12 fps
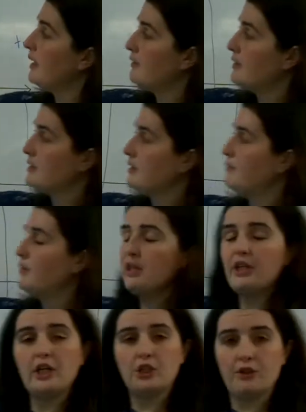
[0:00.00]
Now, this, if you
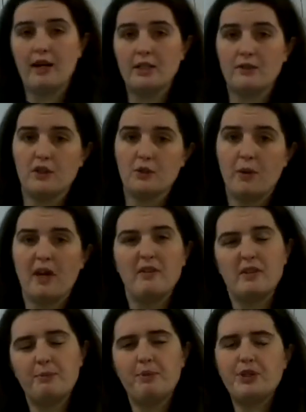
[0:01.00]
look at a transverse
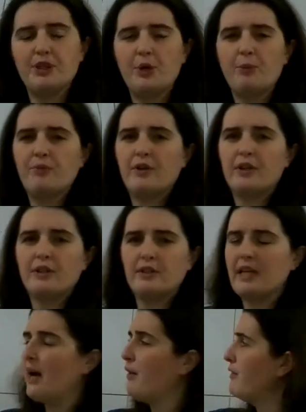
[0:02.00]
wave, it's pretty
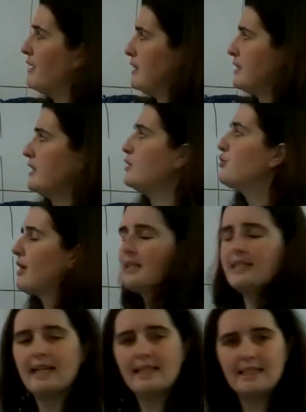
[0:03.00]
obvious how this can
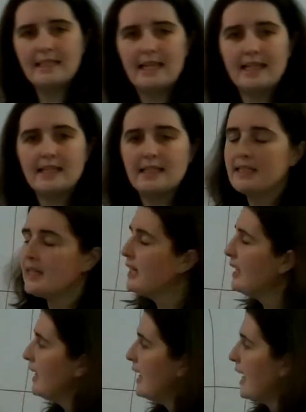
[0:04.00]
translate to this.
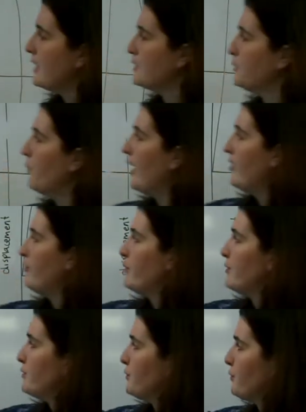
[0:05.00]
As the wave
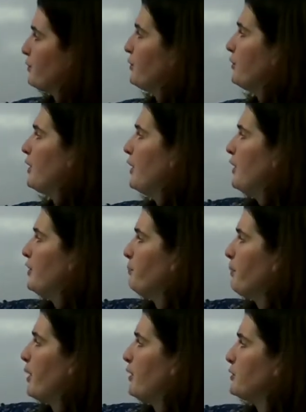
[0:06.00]
moves through,
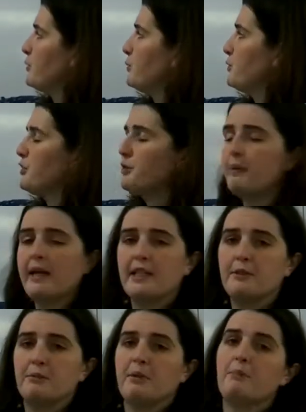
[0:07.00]
the particle's
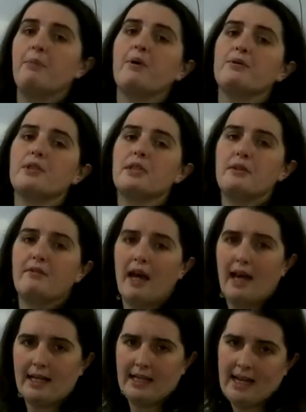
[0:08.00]
displacement will be positive
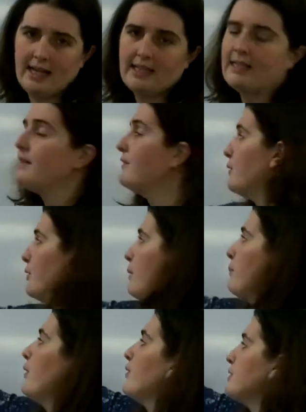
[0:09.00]
and negative. It'll
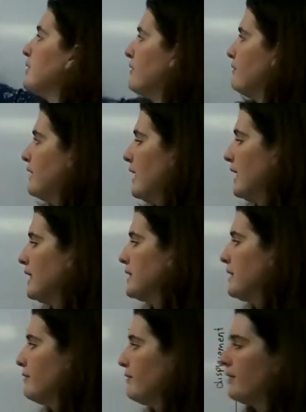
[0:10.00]
go positive and
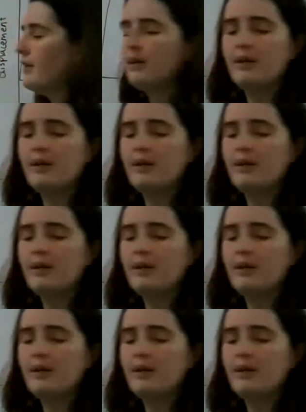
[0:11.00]
negative.